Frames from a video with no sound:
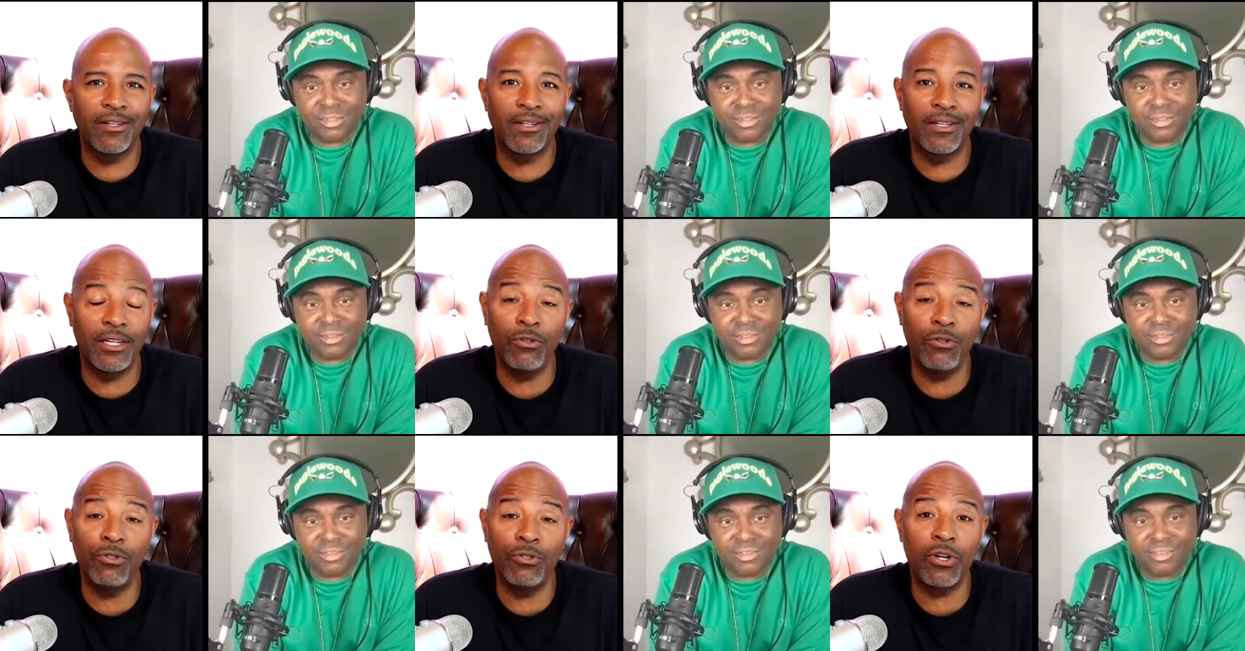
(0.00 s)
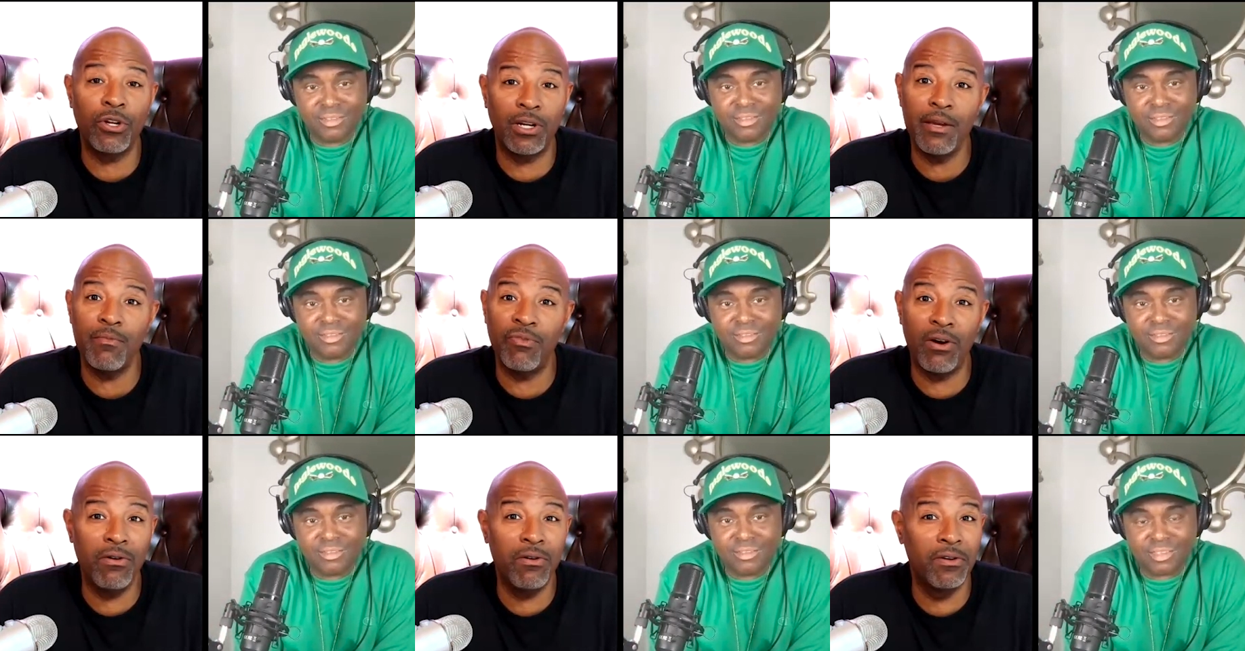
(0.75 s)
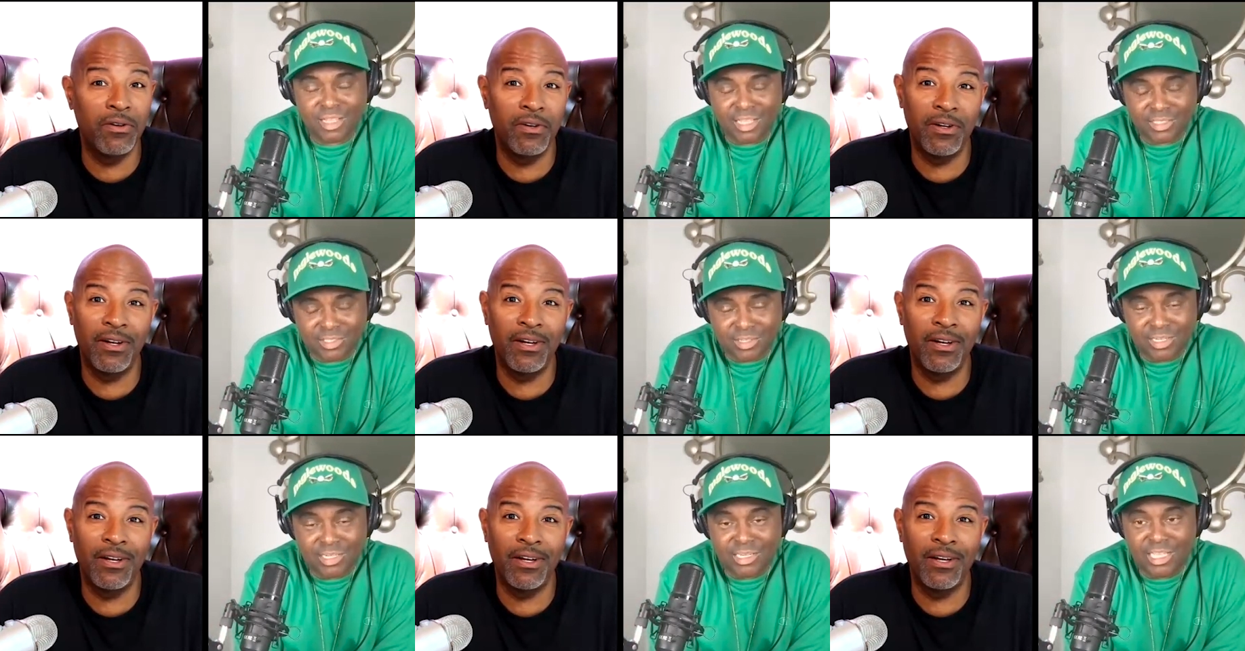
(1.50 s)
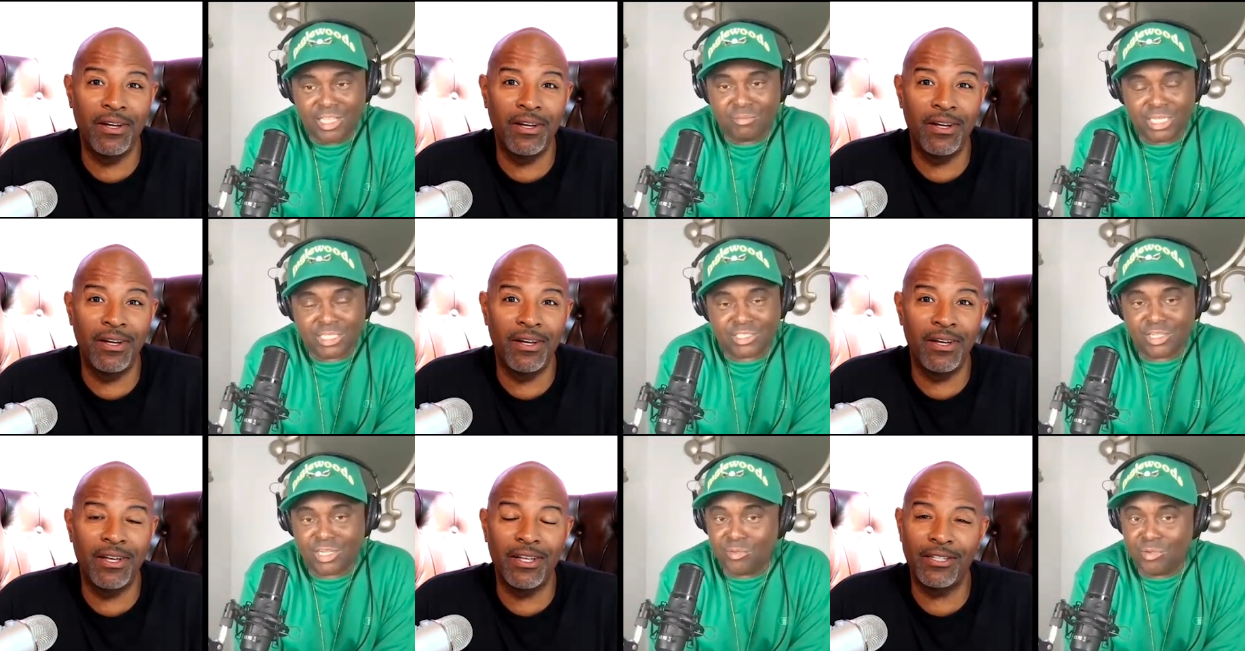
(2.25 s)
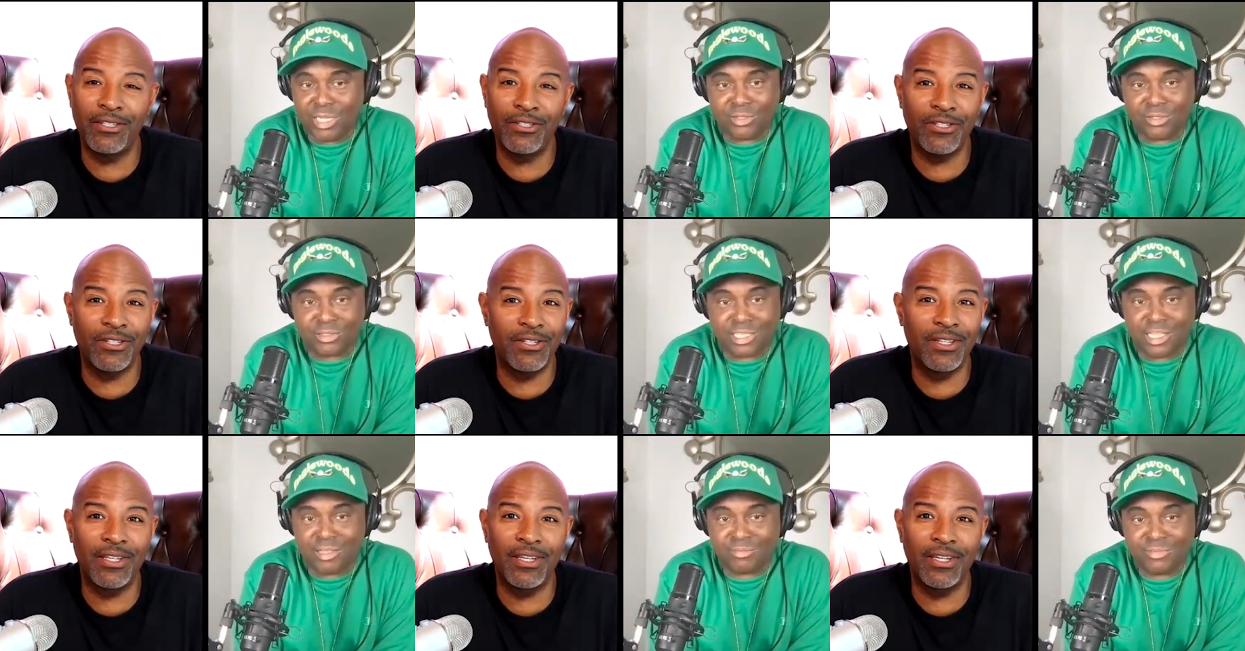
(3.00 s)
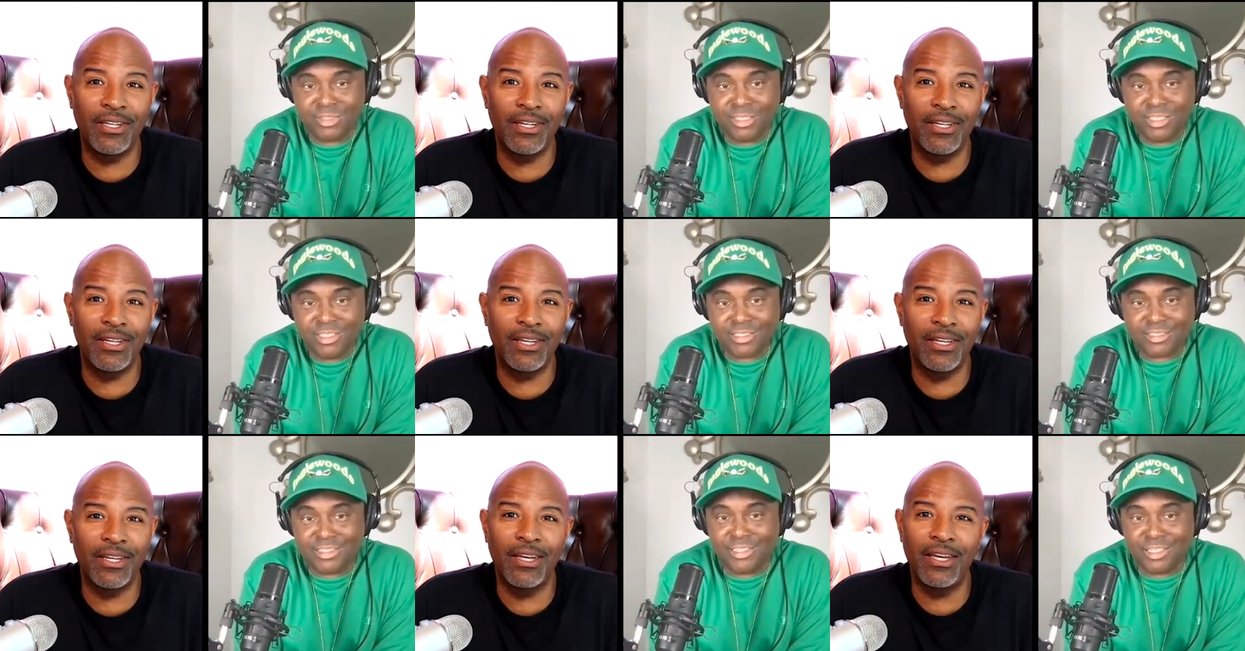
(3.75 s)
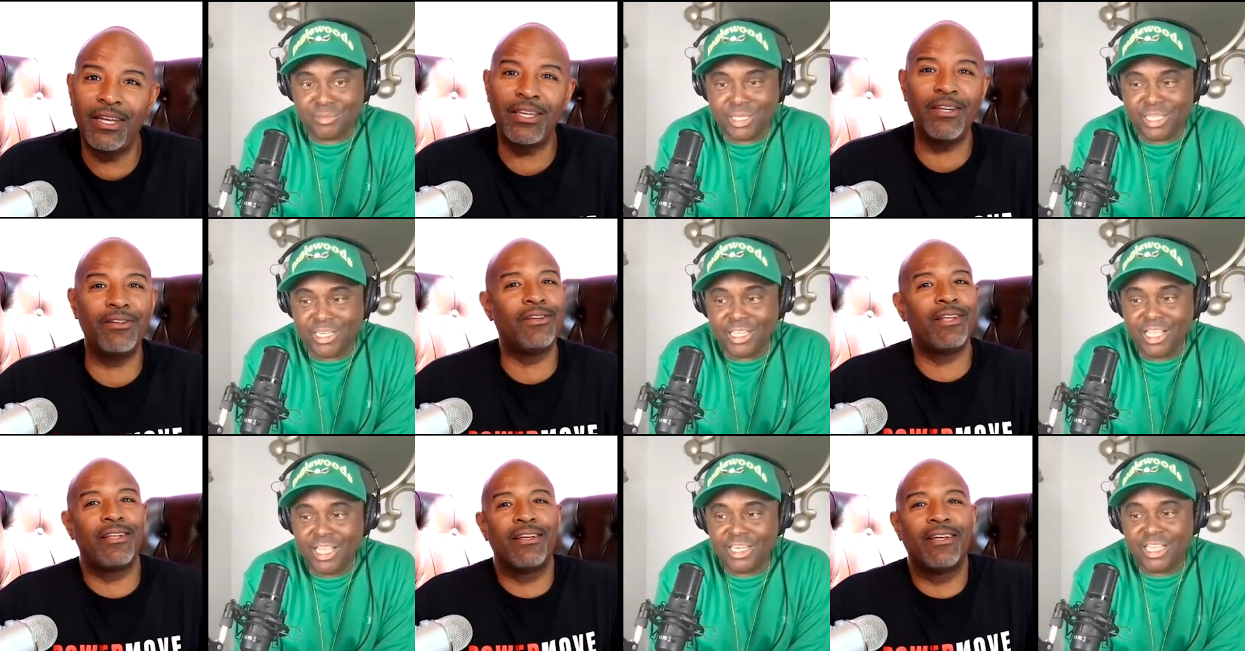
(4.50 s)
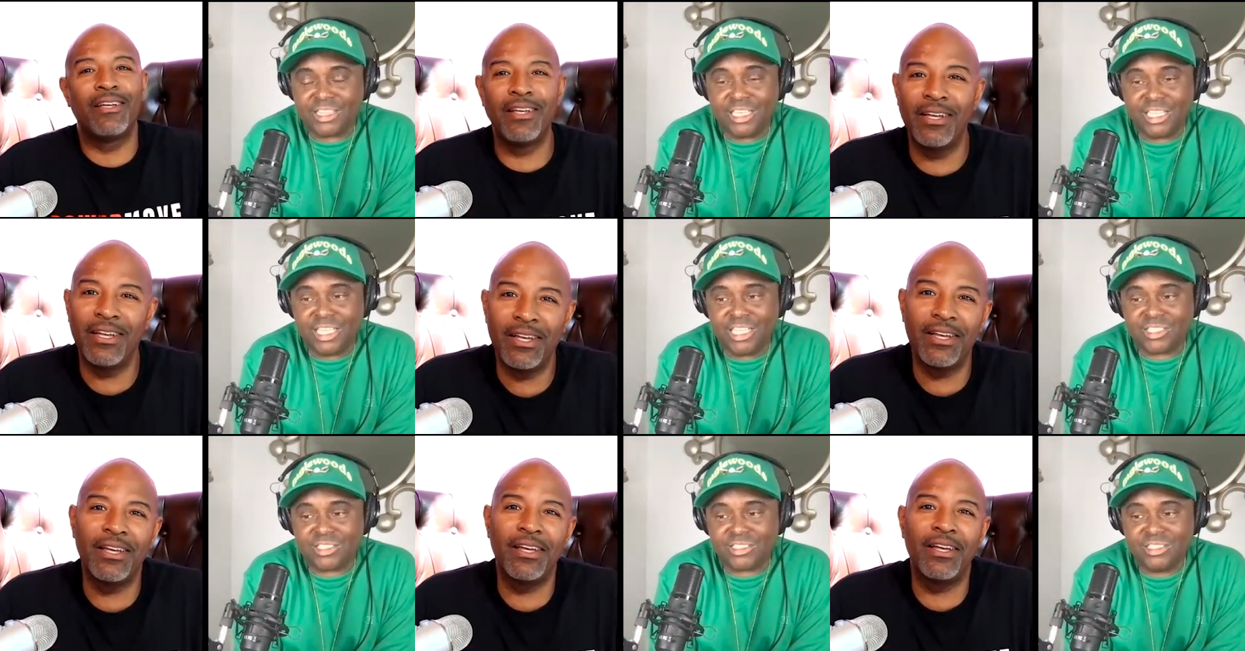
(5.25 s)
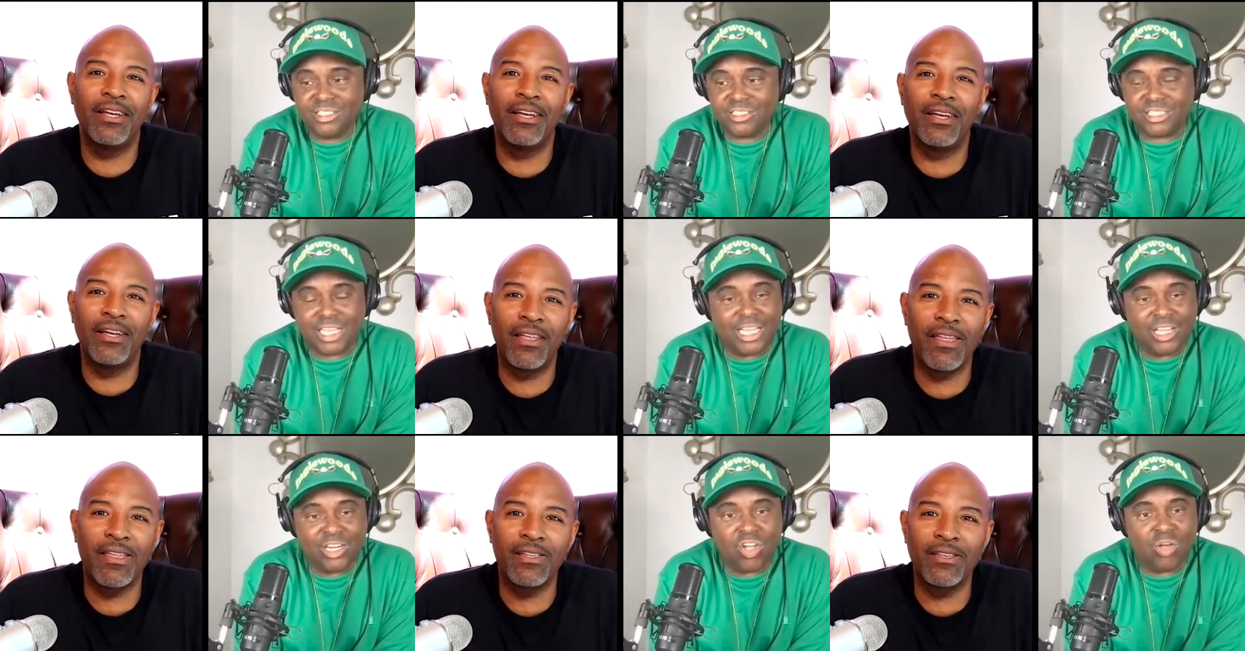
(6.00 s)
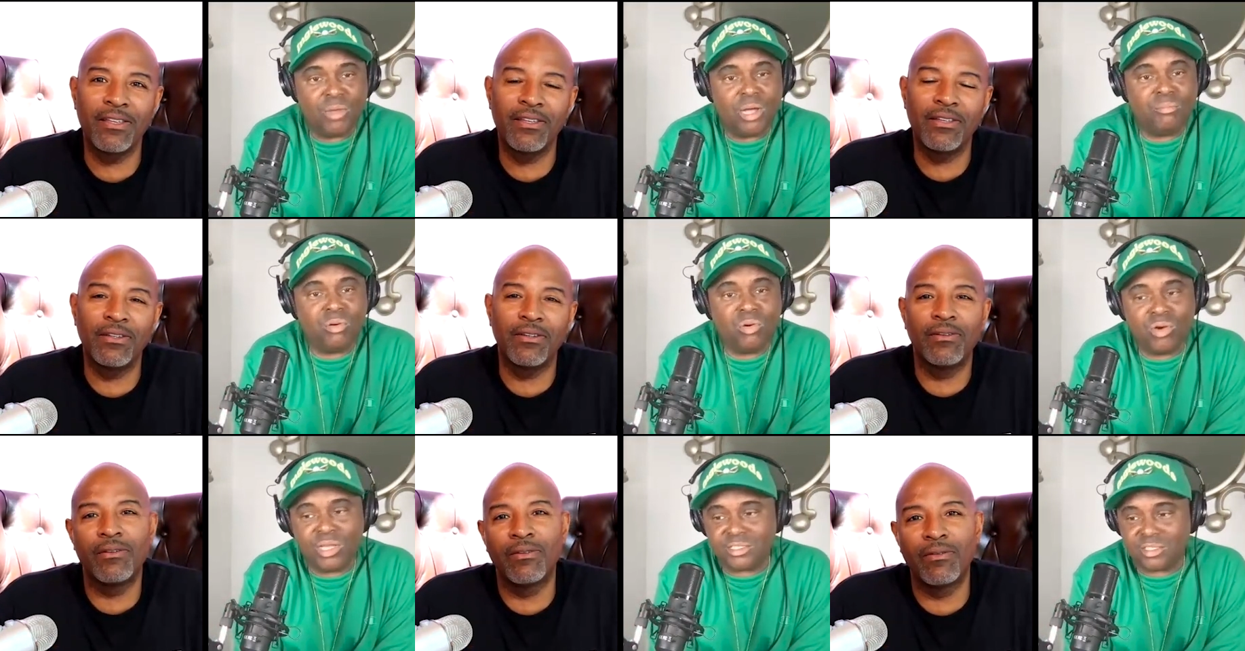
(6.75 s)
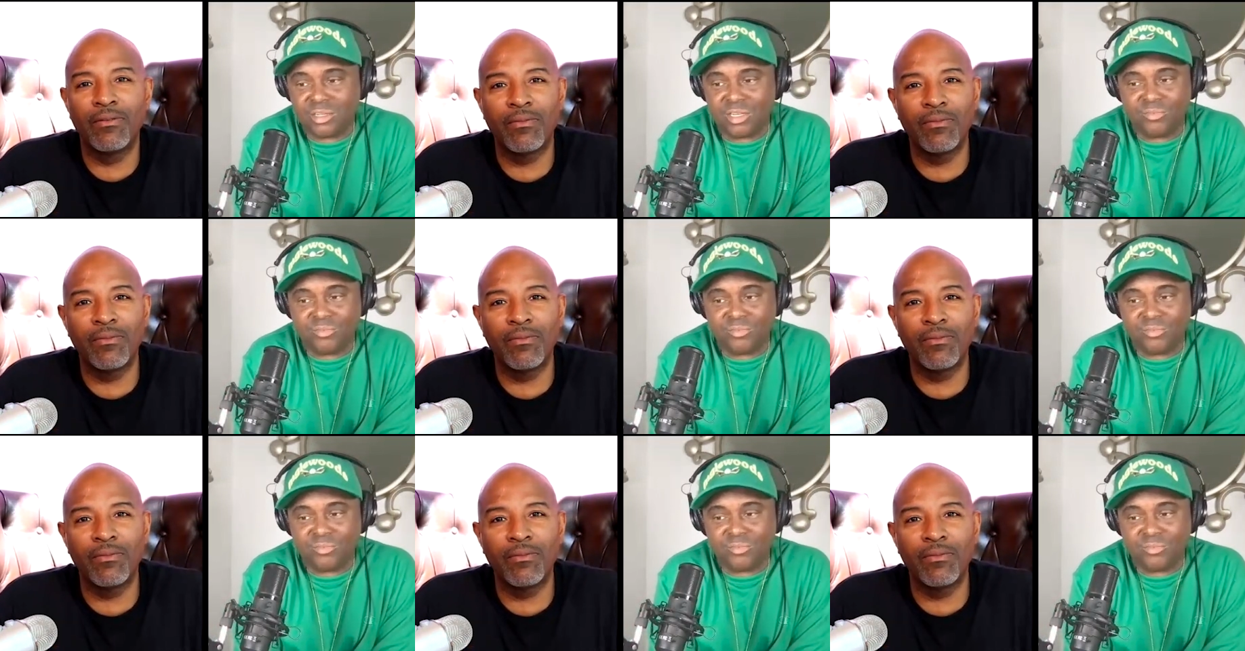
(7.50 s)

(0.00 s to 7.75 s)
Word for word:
Speaker 1: You started late, bro.
Speaker 2: I started late, but I started right on time. You know what I mean? Nothing against. Shout out all my boys and